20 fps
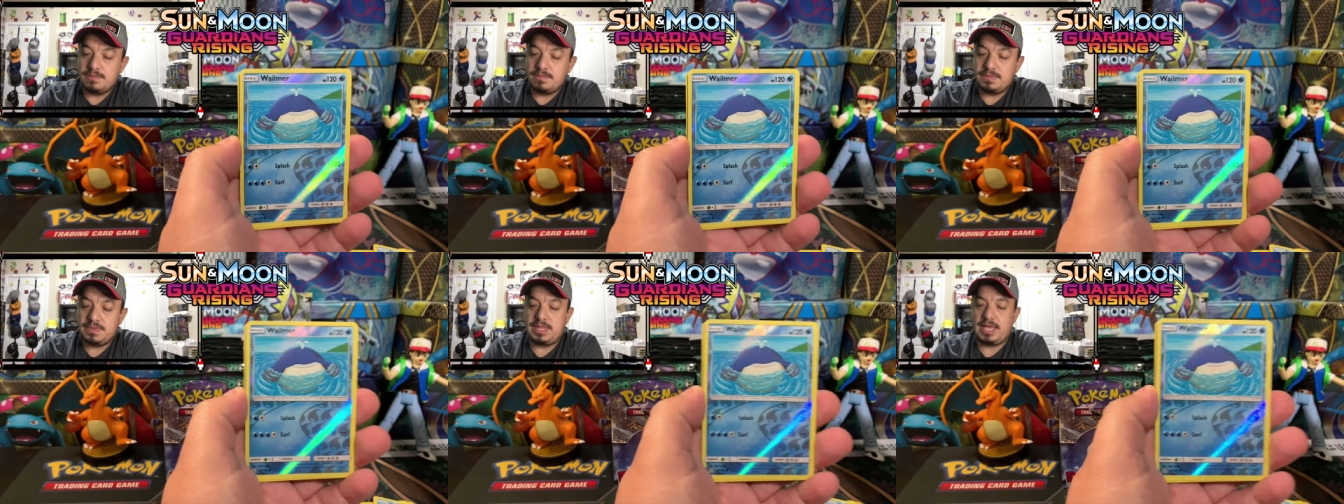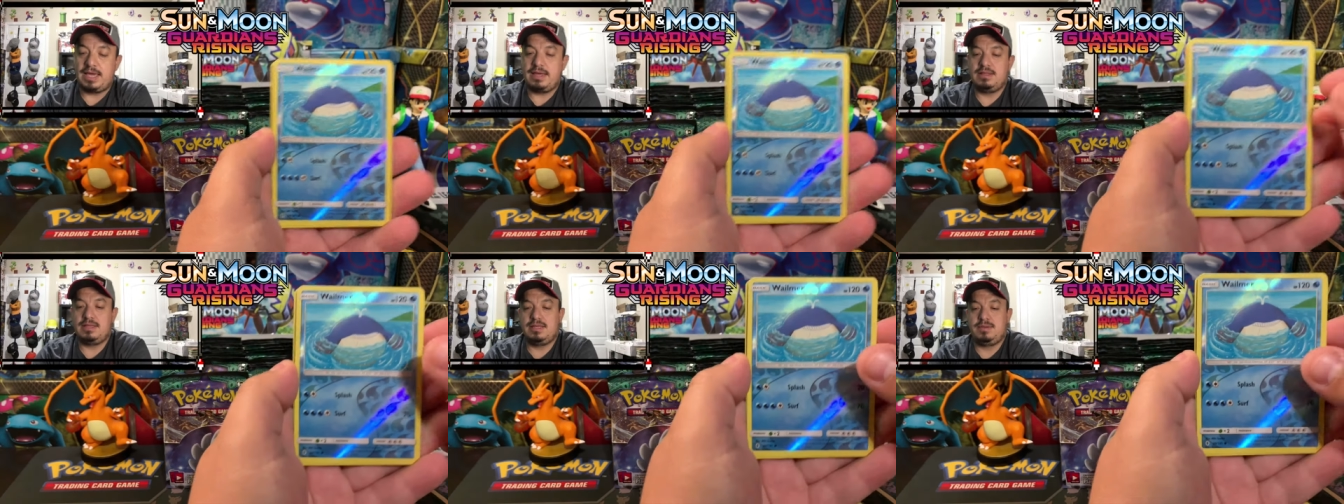
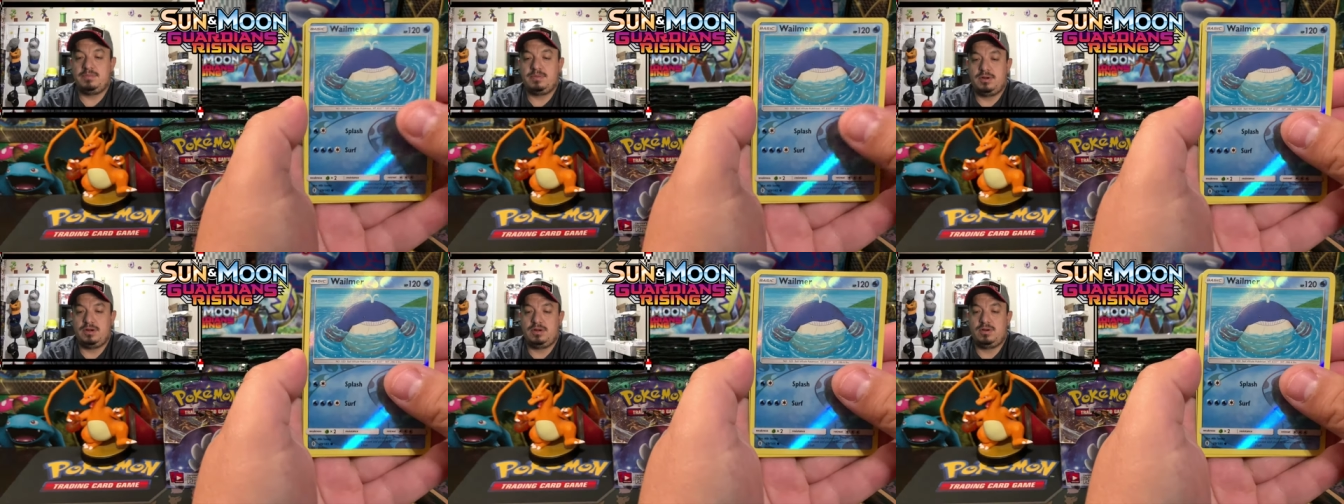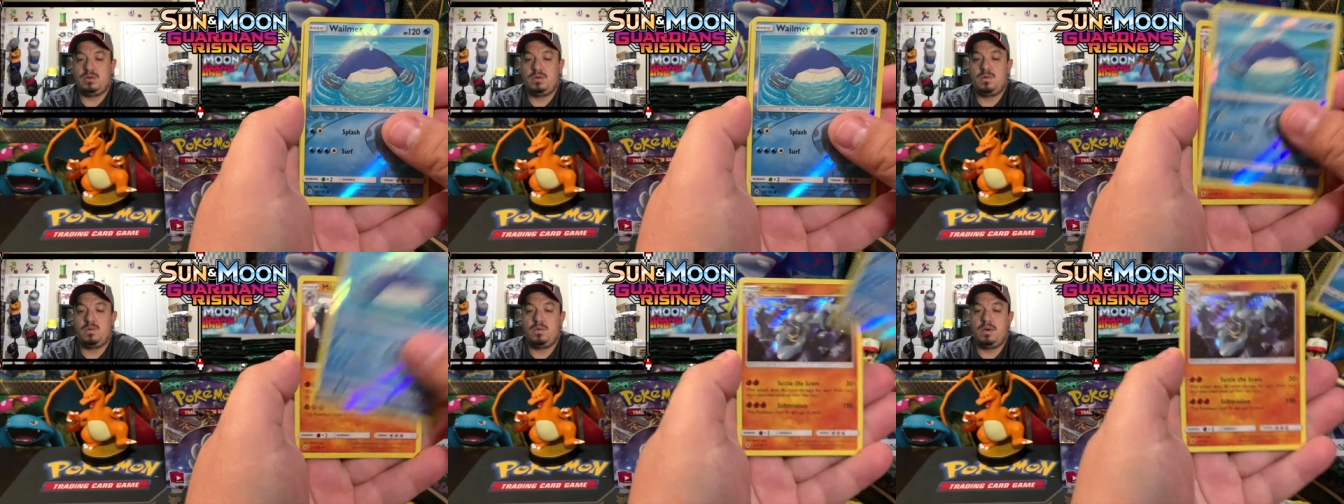
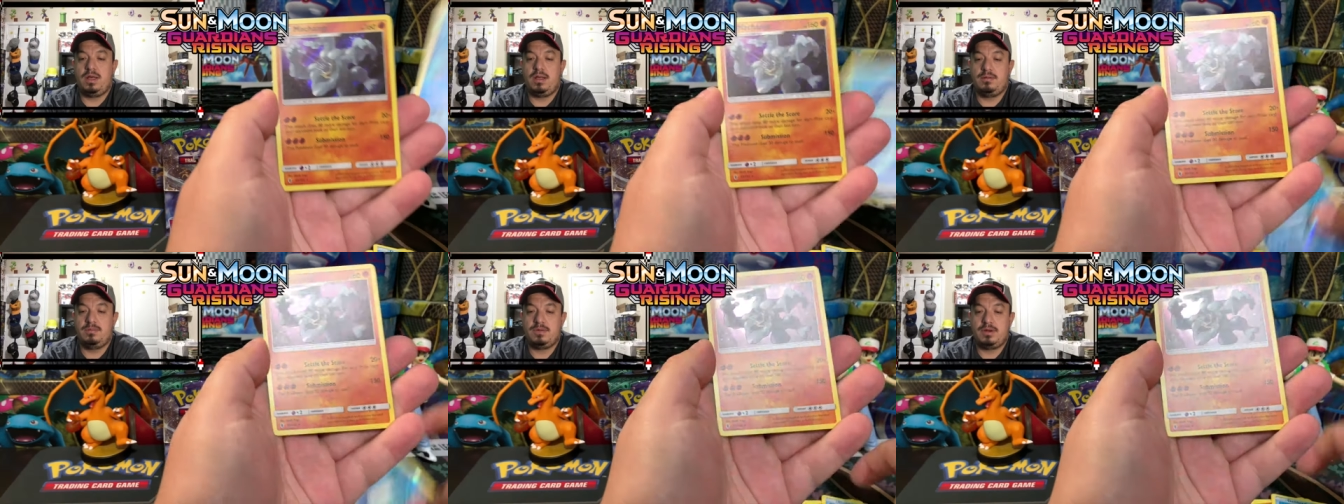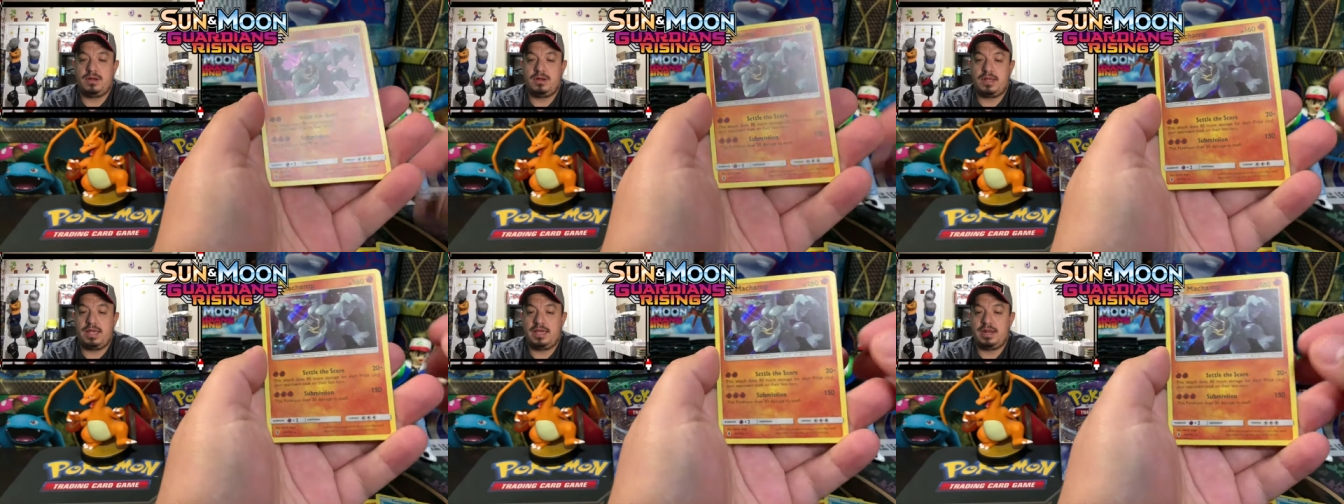Bird
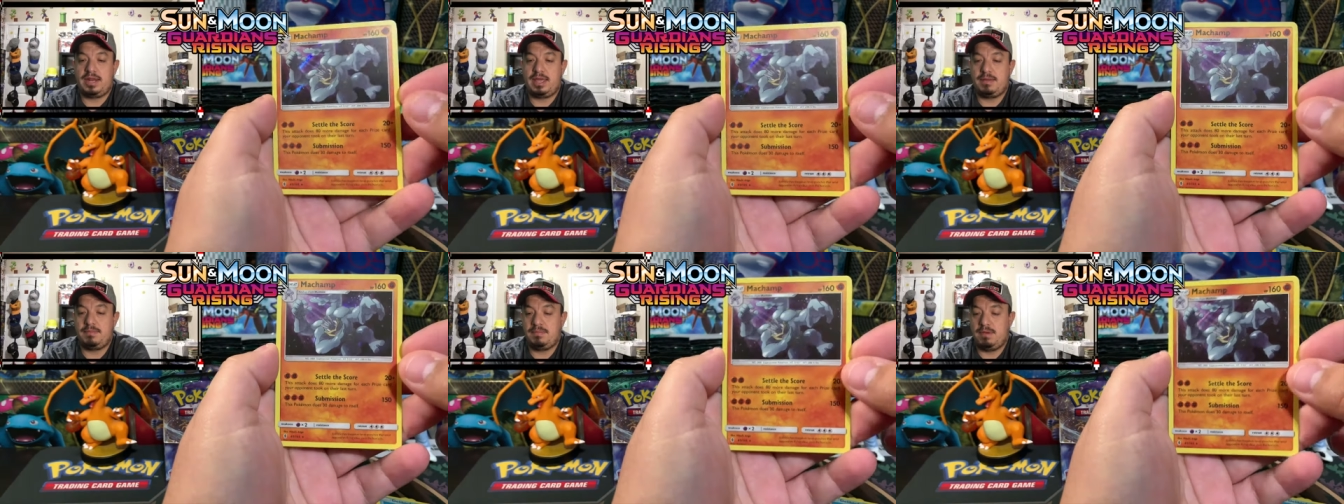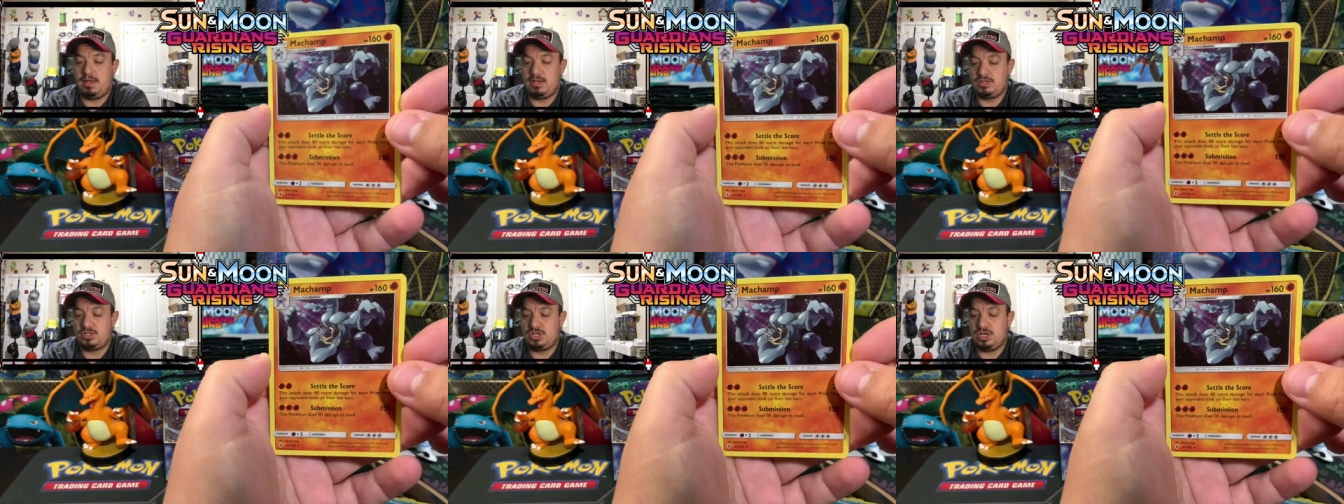Wilmer, and a
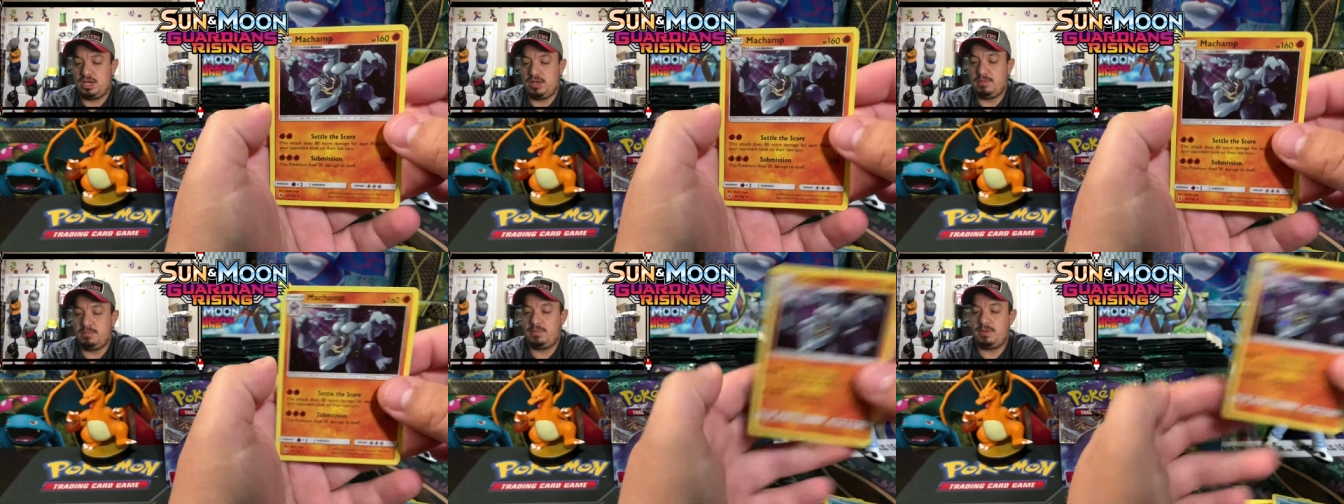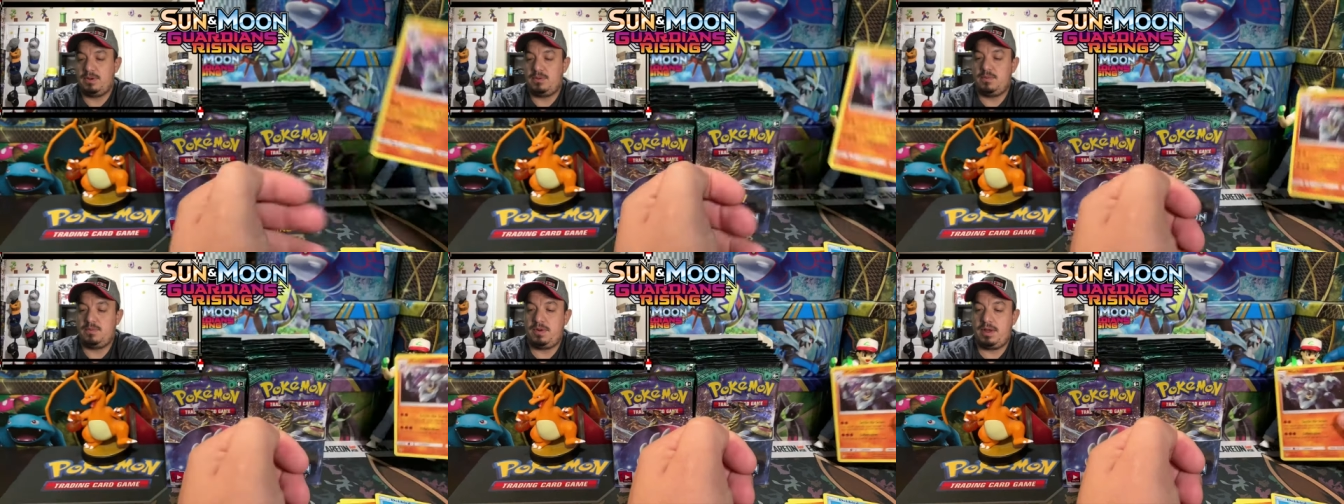Machamp
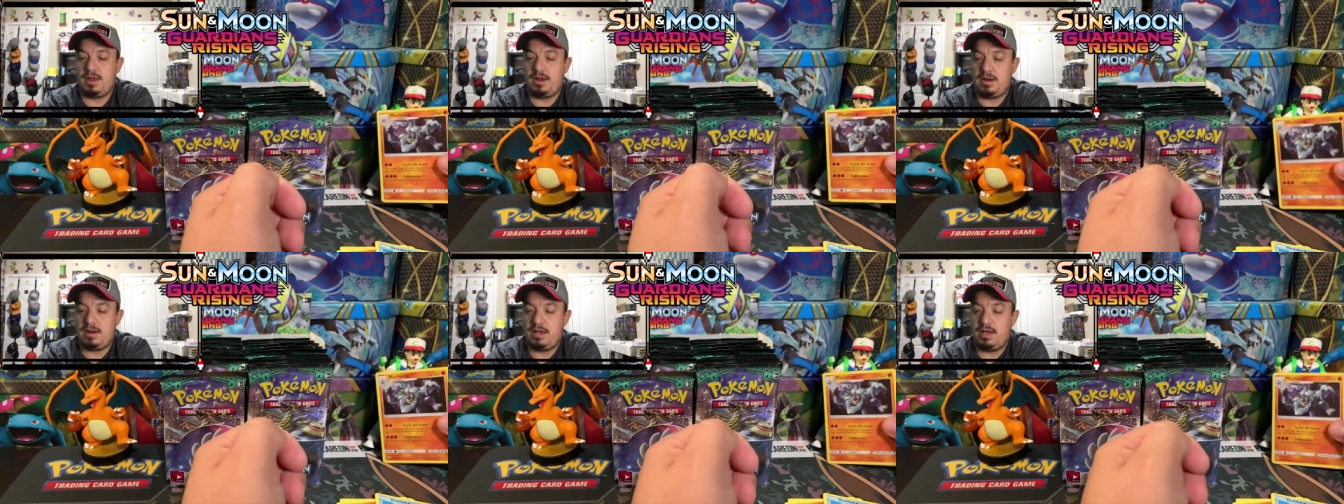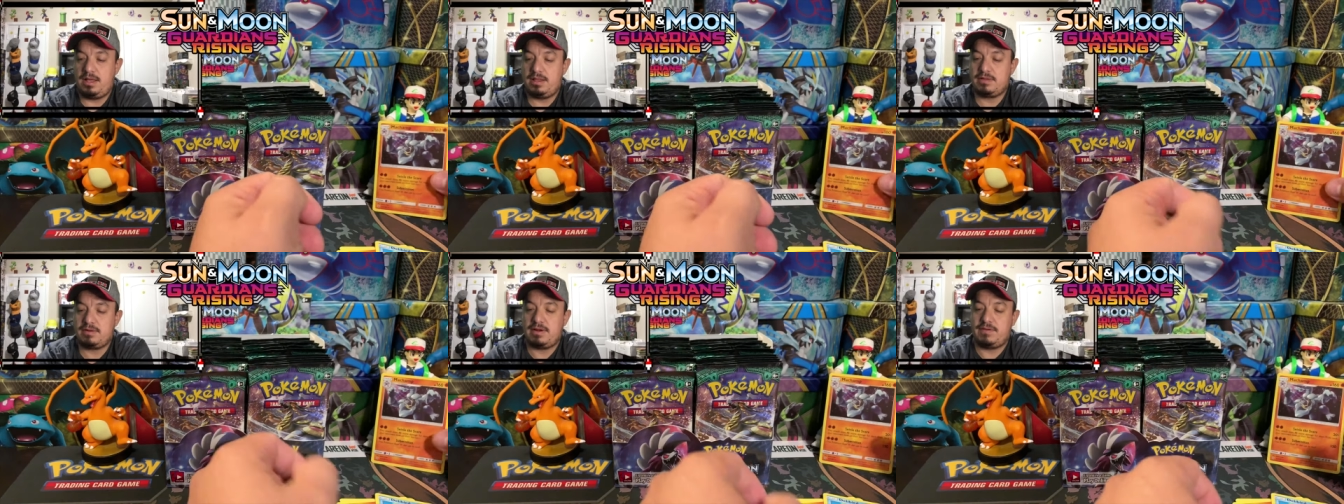rare
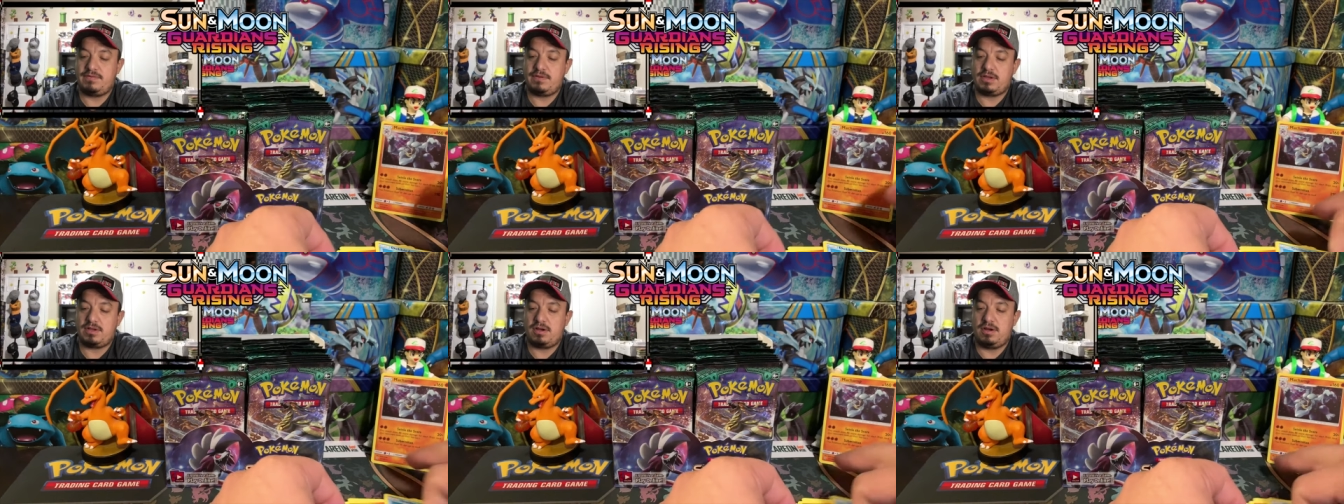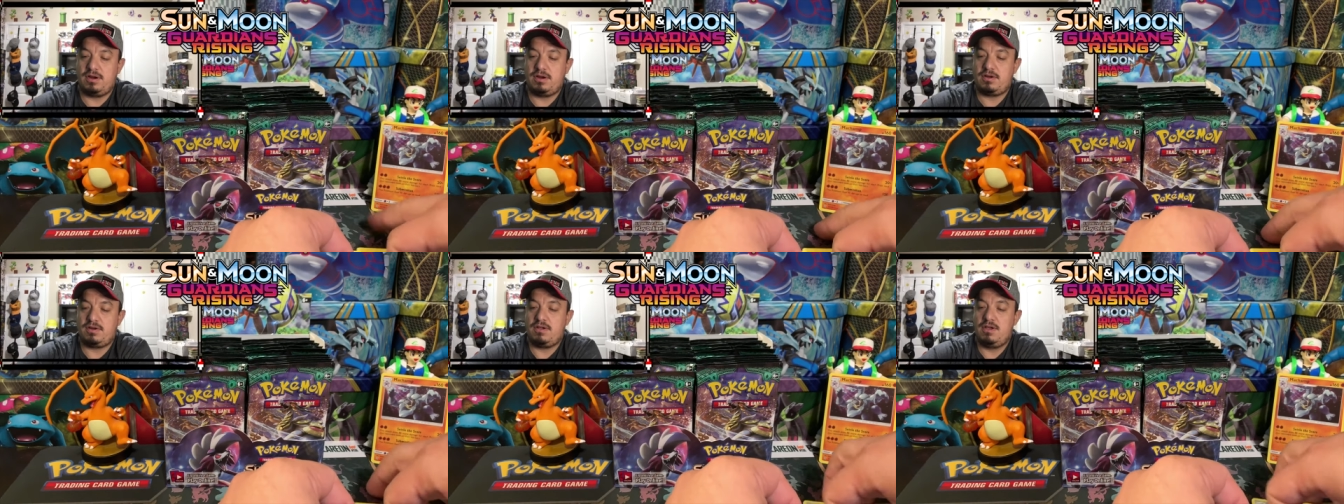holographic
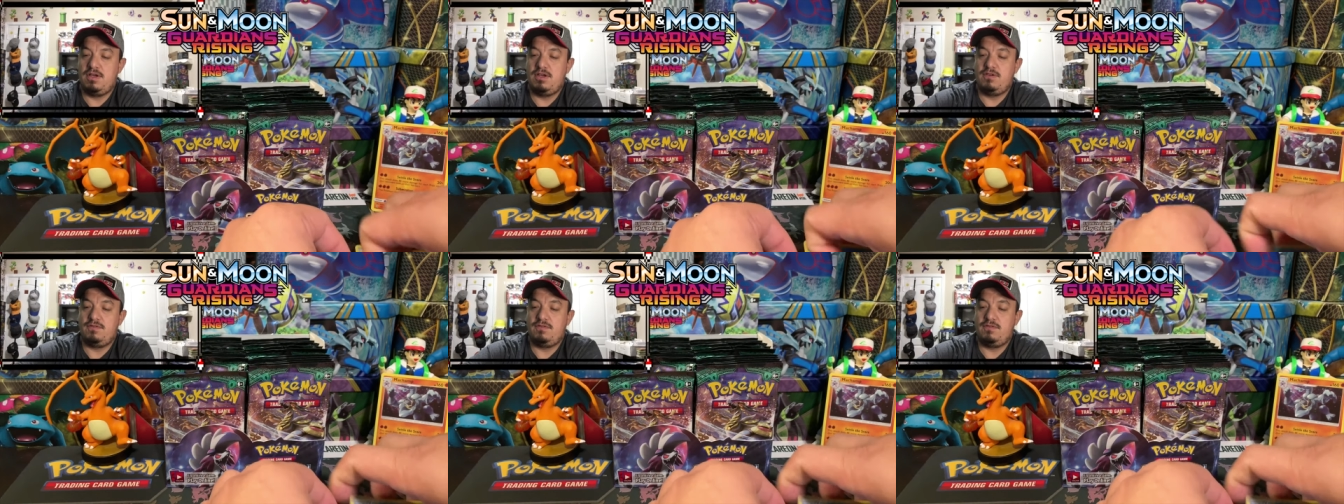card.